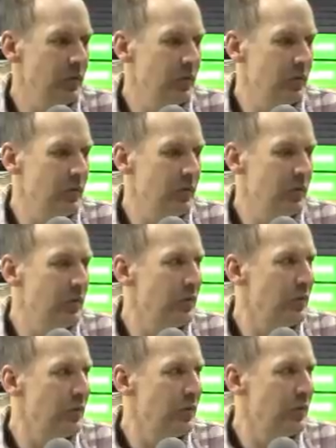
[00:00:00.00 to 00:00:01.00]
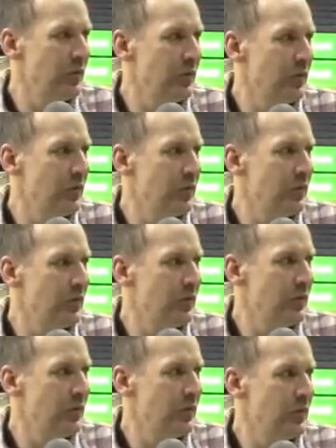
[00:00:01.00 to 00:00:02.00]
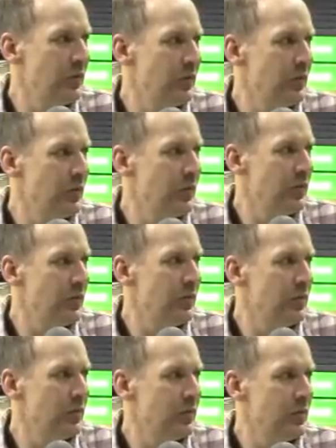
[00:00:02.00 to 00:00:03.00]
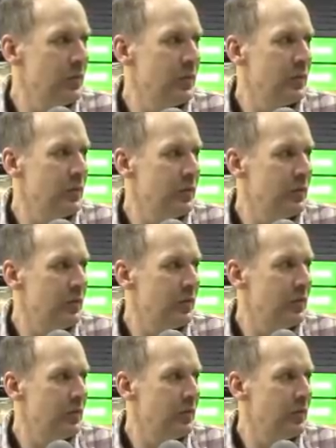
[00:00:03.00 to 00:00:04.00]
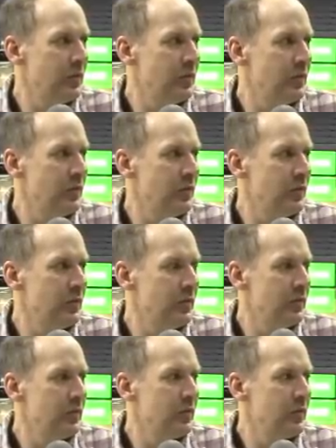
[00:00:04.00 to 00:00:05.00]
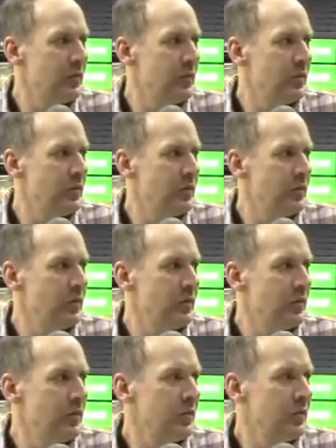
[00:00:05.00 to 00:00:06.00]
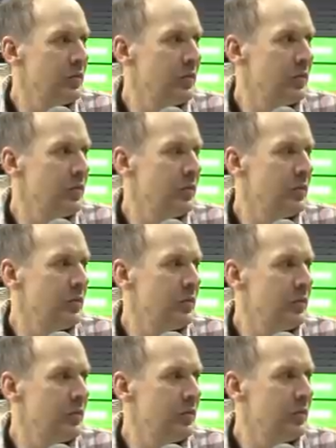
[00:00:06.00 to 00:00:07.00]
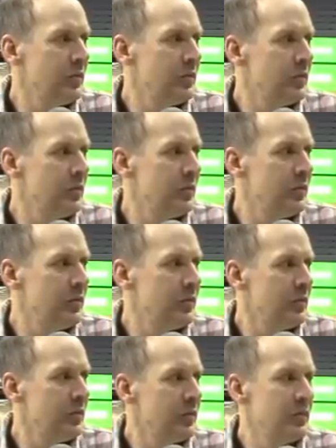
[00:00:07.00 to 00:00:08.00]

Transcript: This person isn't speaking.